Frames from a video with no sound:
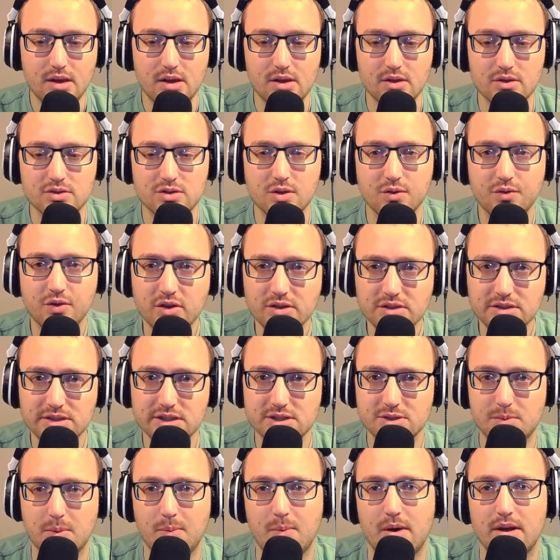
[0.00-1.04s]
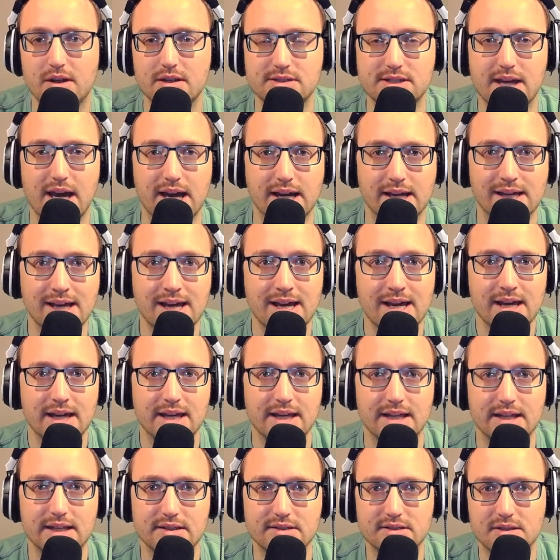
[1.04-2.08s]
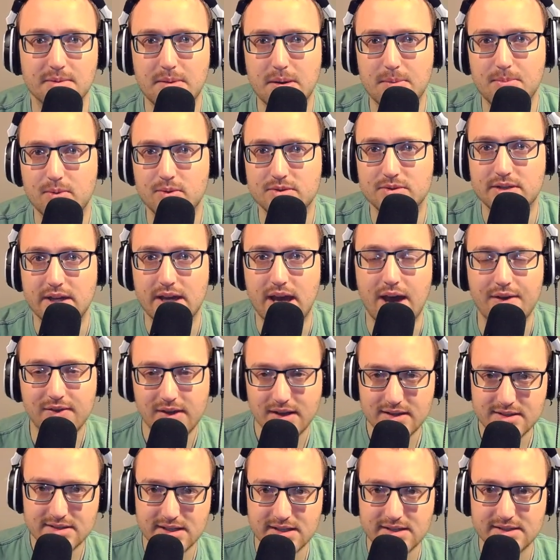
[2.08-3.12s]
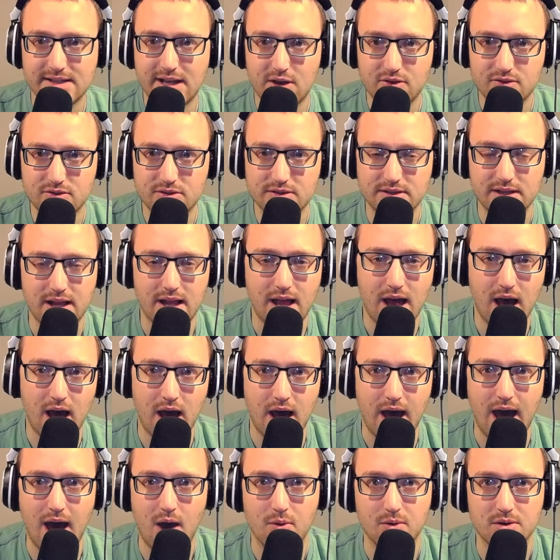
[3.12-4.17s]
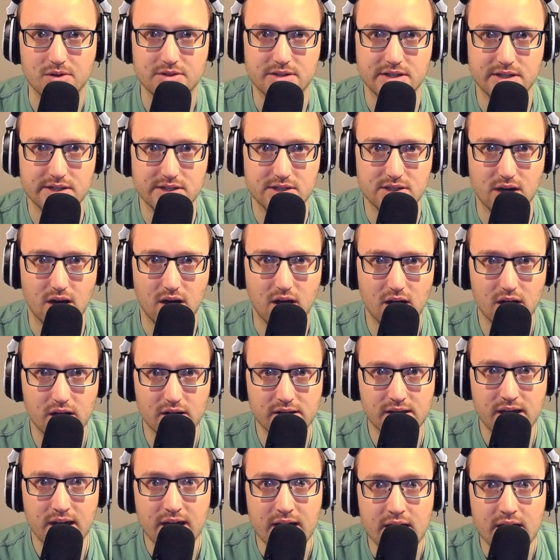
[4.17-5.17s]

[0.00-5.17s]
So the first things we want to attack is the people who say, I've got six thousand uh, hours into Ark,